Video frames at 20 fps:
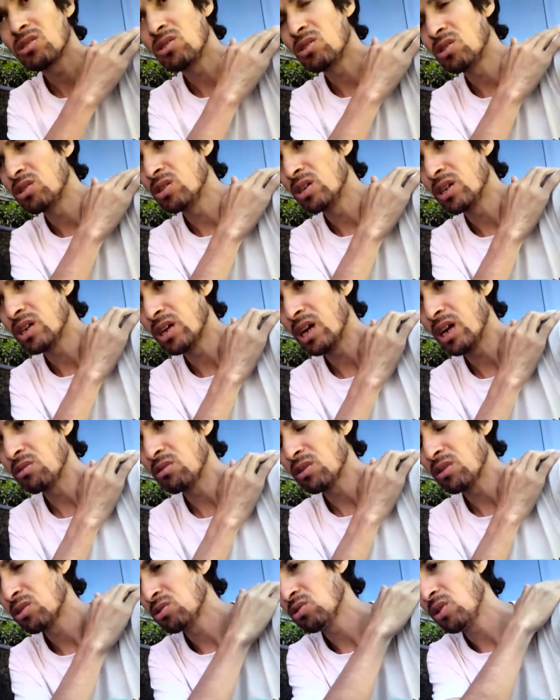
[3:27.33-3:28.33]
or I
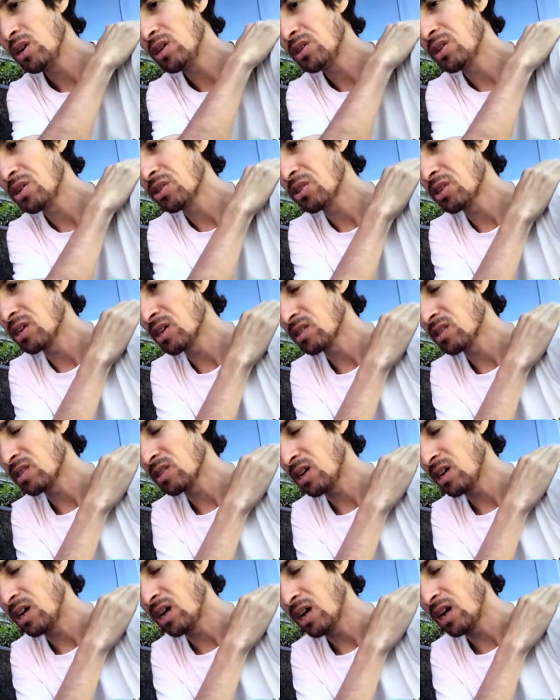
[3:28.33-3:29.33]
will do other
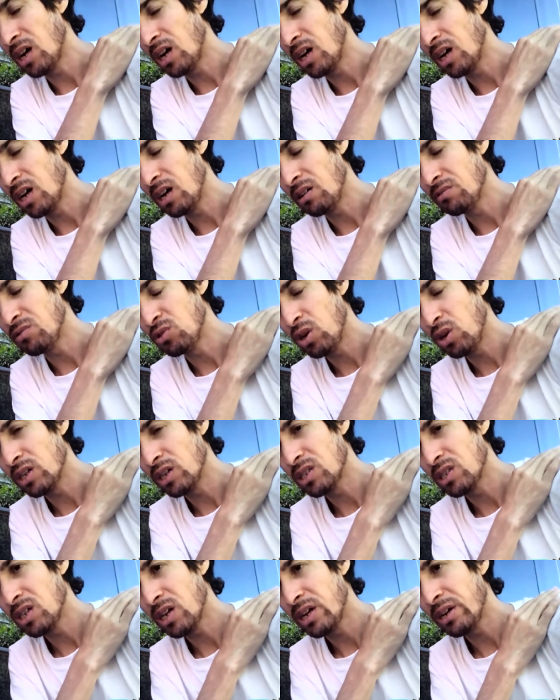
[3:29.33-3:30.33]
things I, I have no
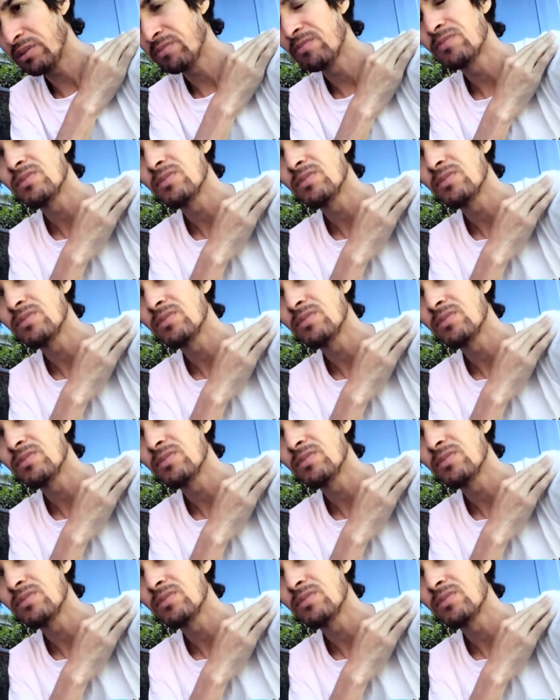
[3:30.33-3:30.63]
idea